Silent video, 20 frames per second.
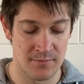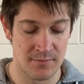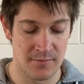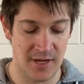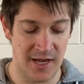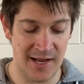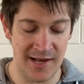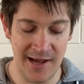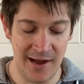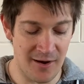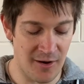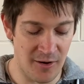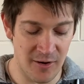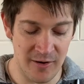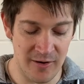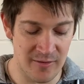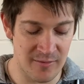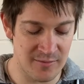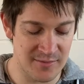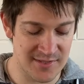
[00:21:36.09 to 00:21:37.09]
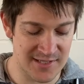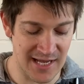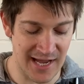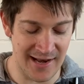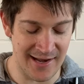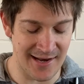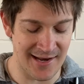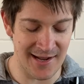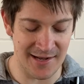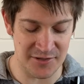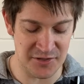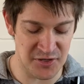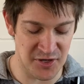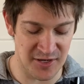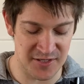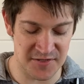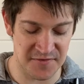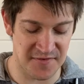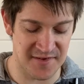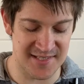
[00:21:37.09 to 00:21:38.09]
In our homes and in our
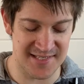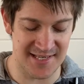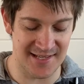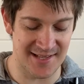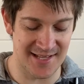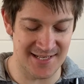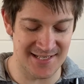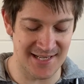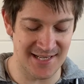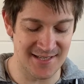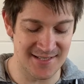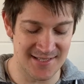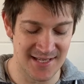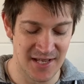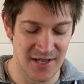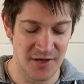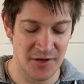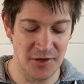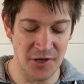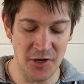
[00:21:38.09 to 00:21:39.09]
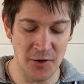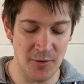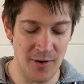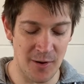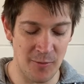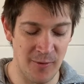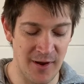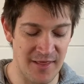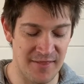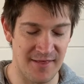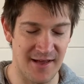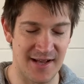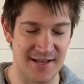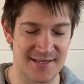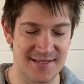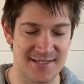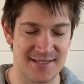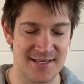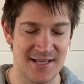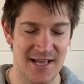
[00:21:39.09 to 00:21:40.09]
church facilities, you are with
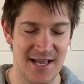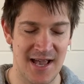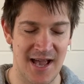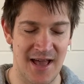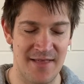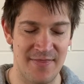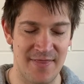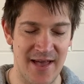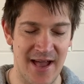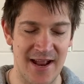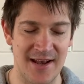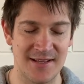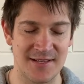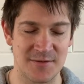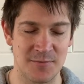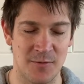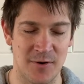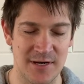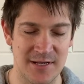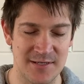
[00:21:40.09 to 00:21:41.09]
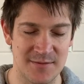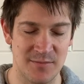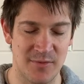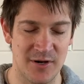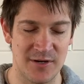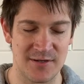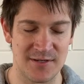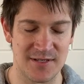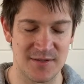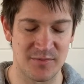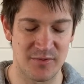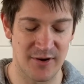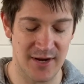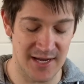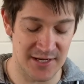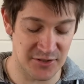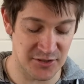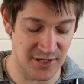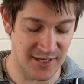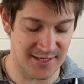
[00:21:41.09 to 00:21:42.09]
us, and that is what is most
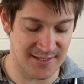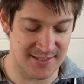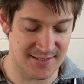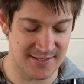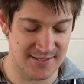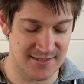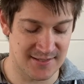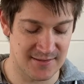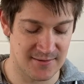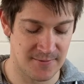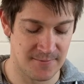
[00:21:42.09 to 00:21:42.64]
precious.